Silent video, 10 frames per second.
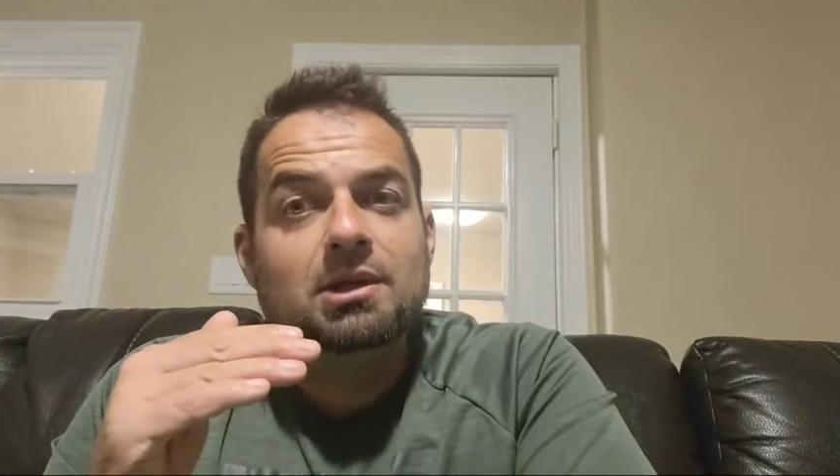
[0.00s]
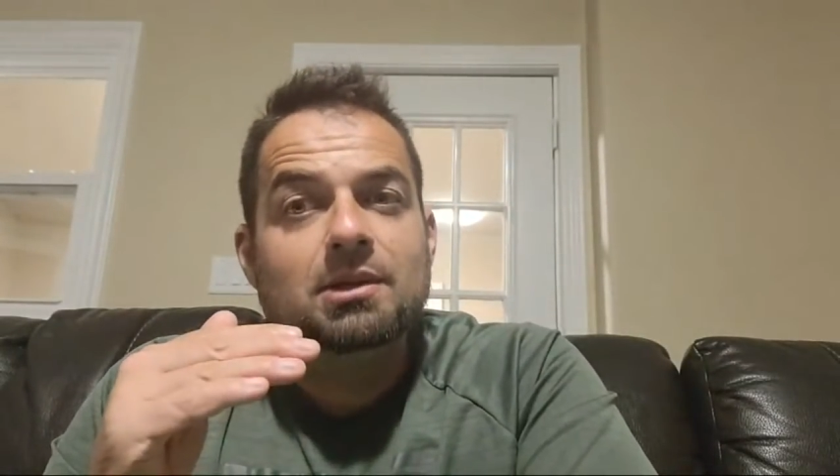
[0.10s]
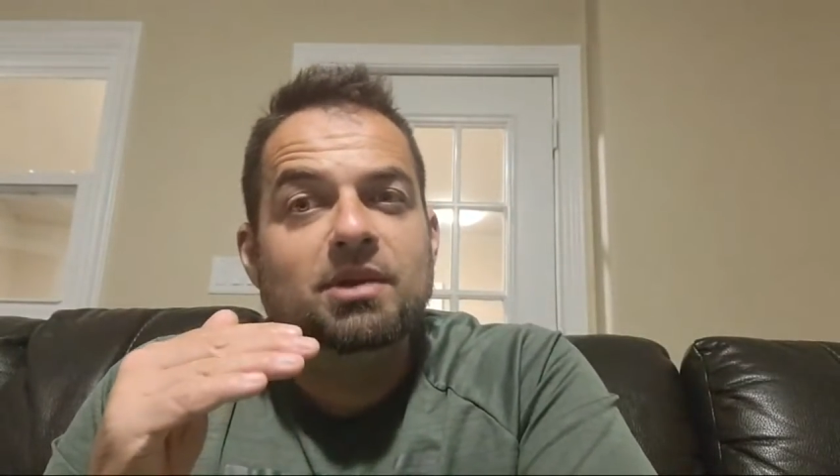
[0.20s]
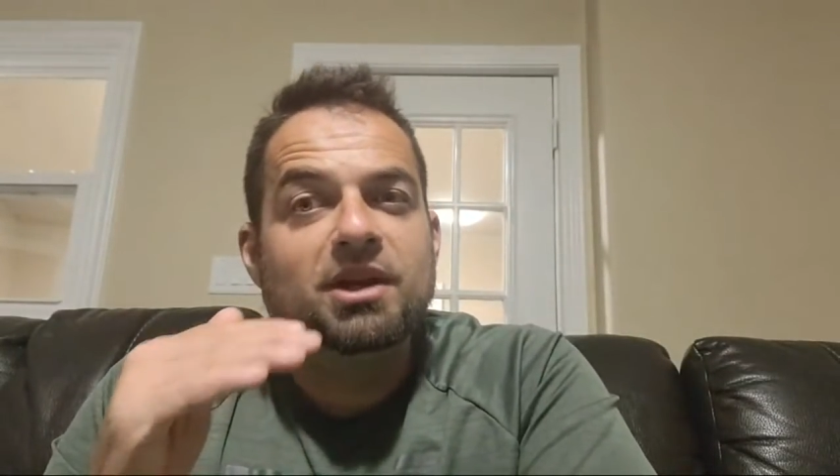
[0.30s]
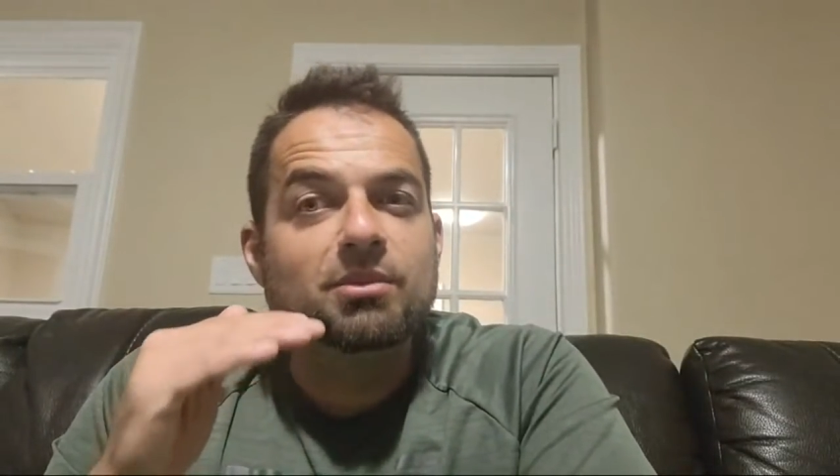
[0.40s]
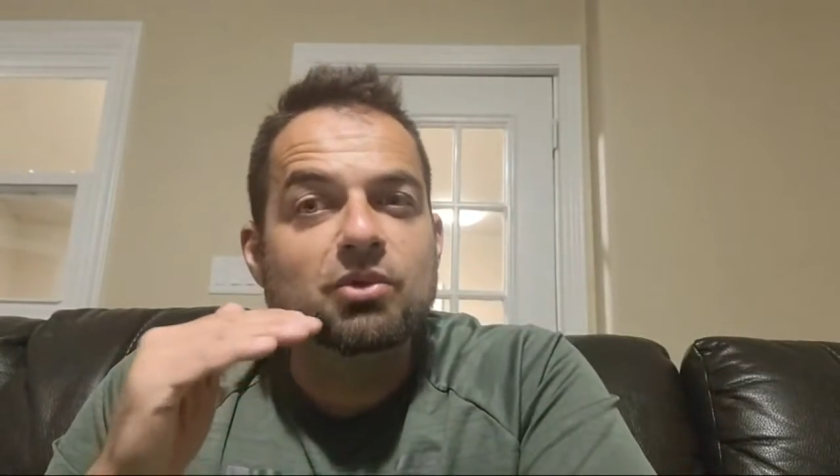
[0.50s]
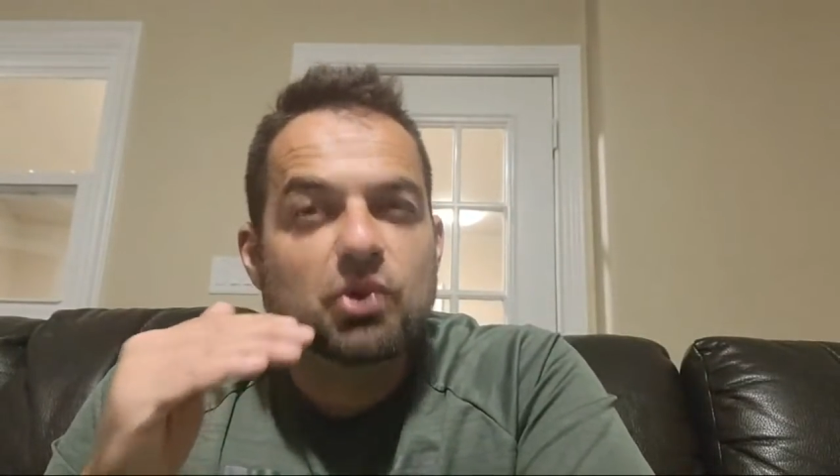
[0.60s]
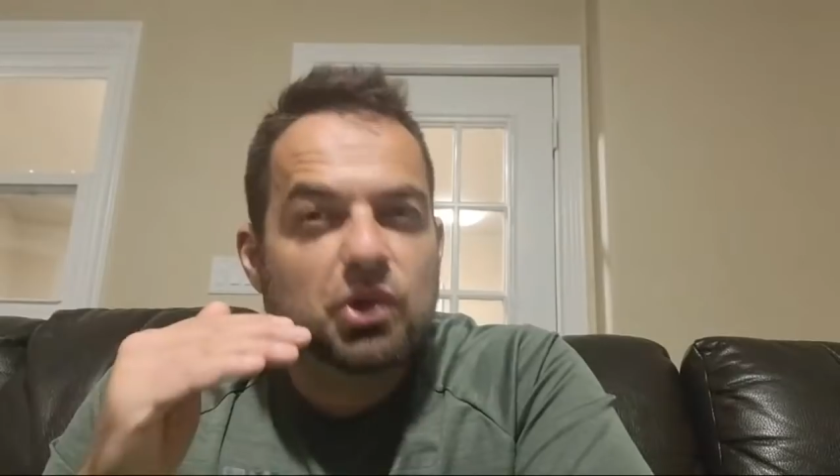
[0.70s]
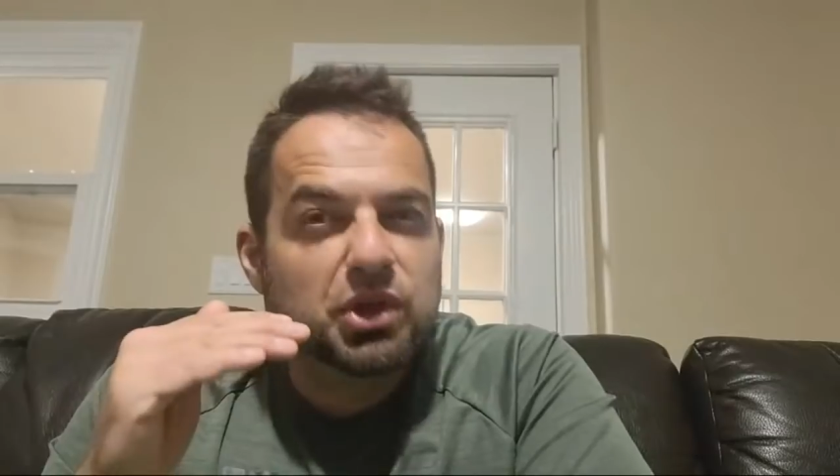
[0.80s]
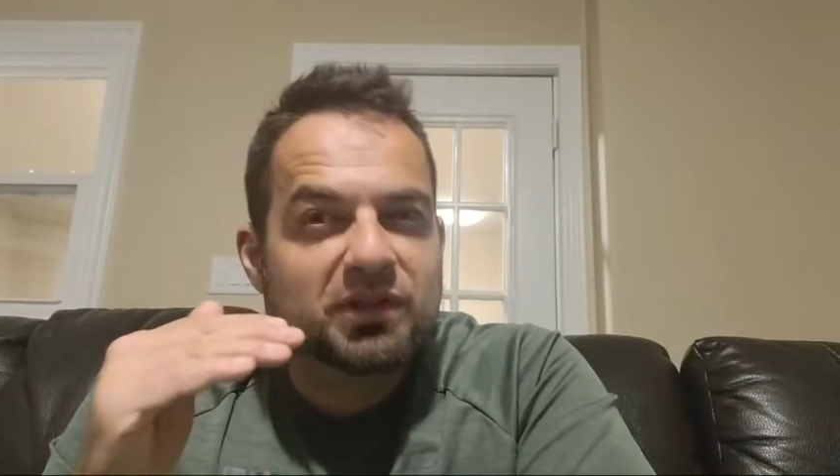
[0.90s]
but I'm
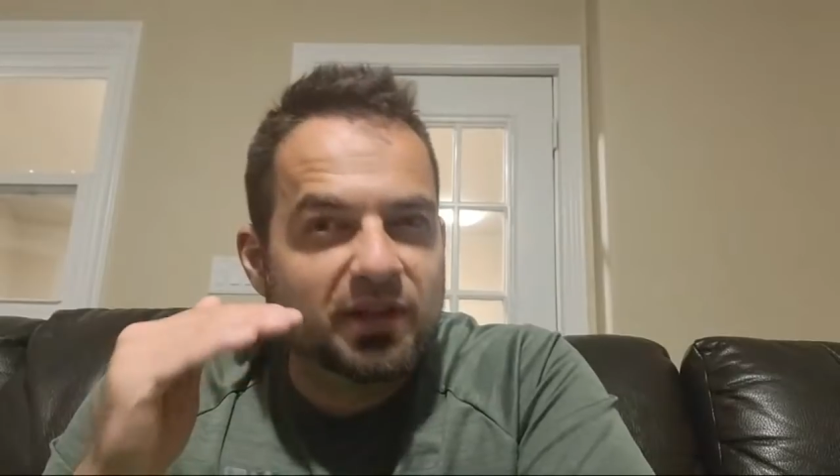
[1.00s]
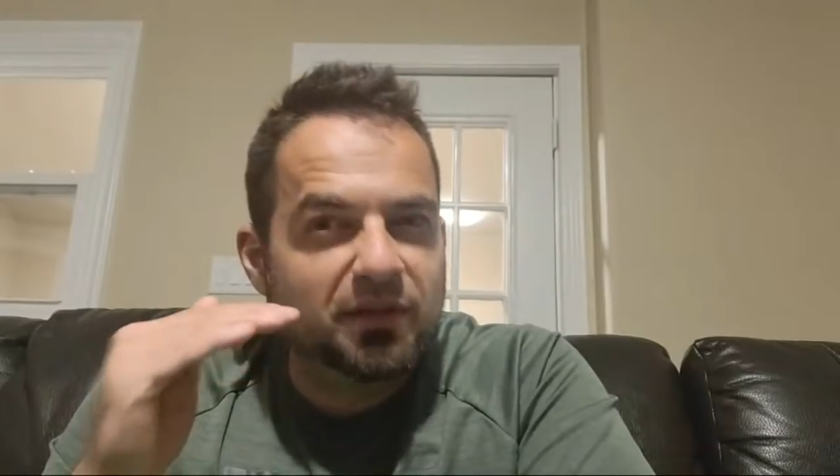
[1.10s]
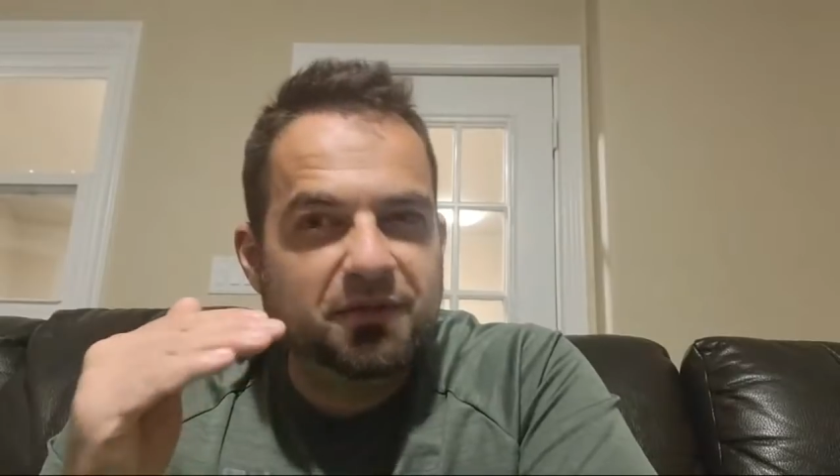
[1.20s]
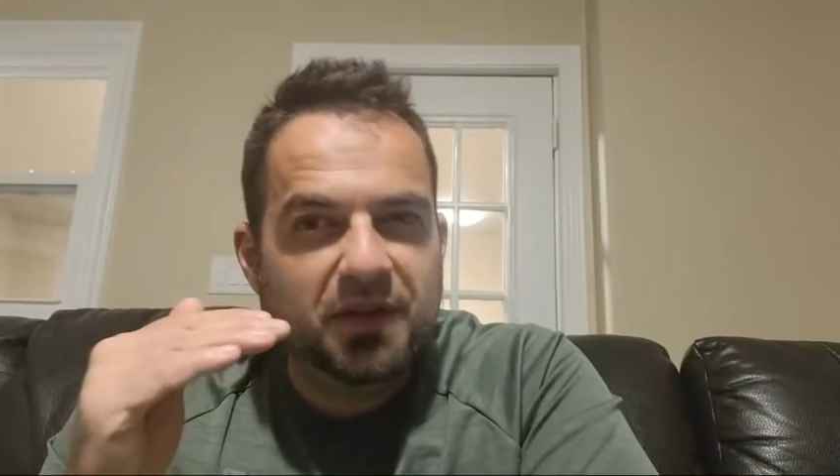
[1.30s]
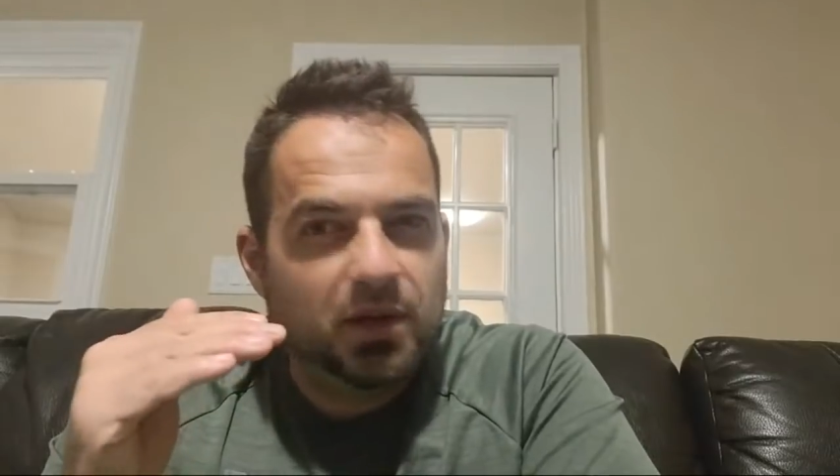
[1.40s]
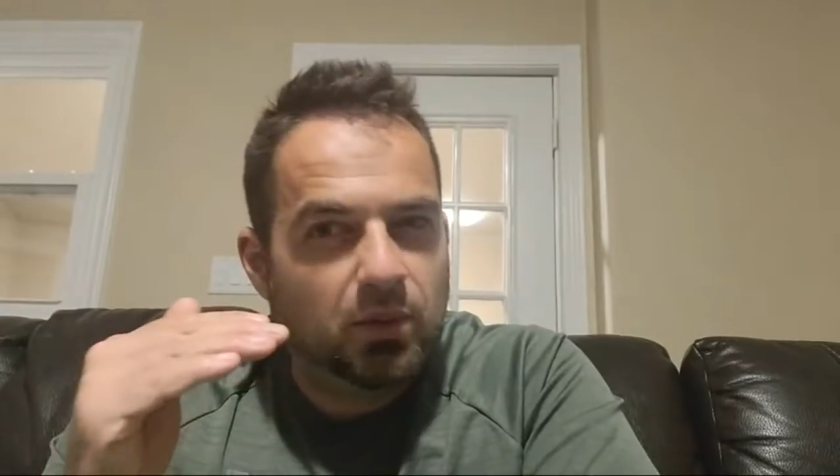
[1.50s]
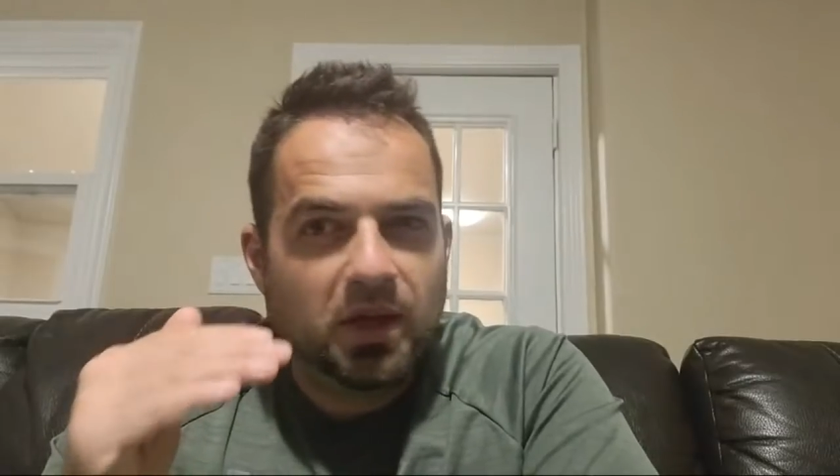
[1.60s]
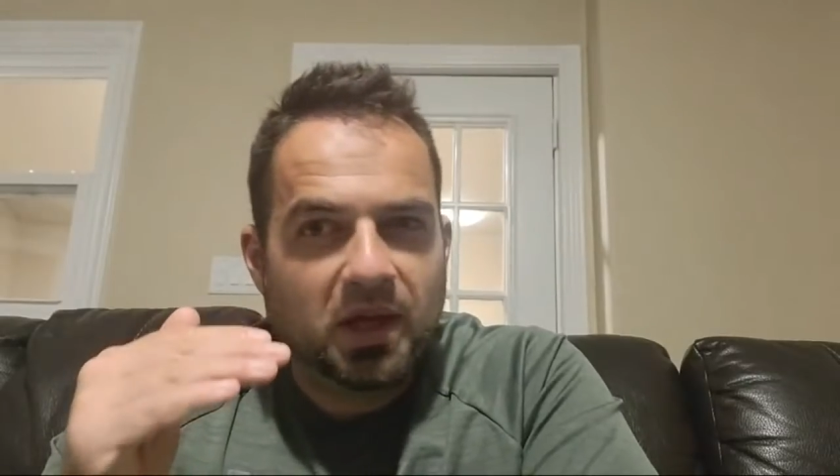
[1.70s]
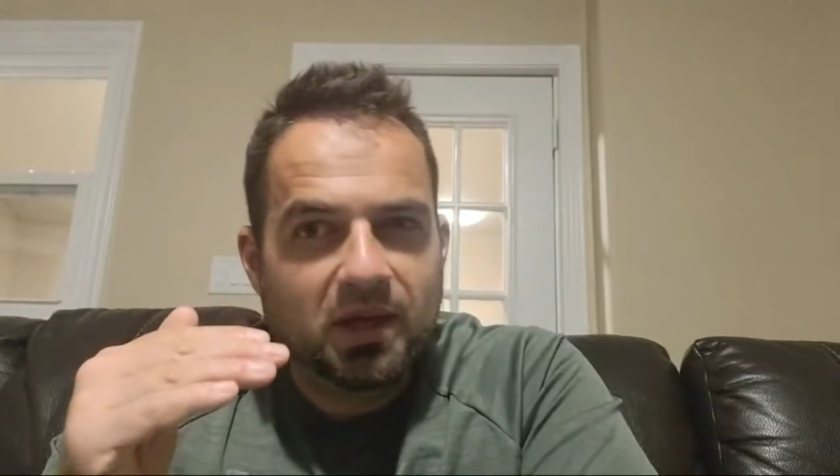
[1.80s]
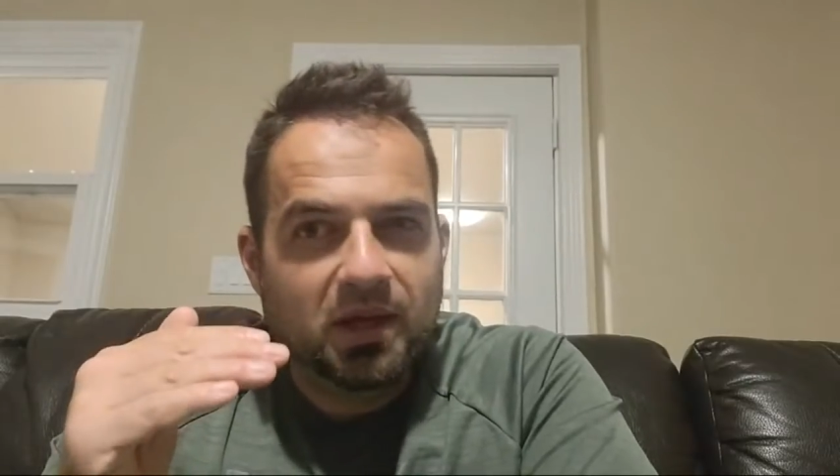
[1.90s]
ruthless in a fair way,